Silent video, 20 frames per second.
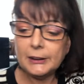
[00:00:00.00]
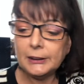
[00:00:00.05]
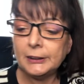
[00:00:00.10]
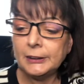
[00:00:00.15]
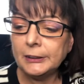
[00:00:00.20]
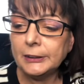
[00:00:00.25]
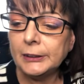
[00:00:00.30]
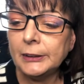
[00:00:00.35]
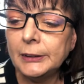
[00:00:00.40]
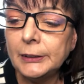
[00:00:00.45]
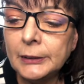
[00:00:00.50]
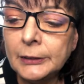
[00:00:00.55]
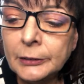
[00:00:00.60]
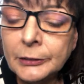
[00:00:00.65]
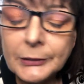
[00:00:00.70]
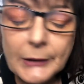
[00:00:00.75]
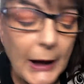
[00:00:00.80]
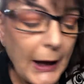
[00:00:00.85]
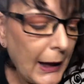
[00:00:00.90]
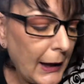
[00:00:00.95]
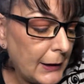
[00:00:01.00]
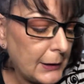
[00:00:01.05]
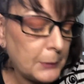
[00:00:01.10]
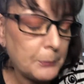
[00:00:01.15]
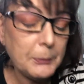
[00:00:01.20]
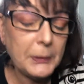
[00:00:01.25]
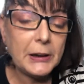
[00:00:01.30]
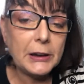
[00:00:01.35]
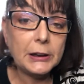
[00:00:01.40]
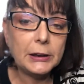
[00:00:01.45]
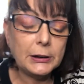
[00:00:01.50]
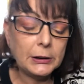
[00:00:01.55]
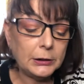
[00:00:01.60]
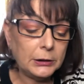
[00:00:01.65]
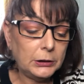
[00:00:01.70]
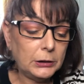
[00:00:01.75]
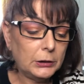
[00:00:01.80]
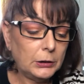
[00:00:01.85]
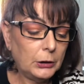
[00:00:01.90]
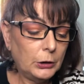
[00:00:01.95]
it is a mini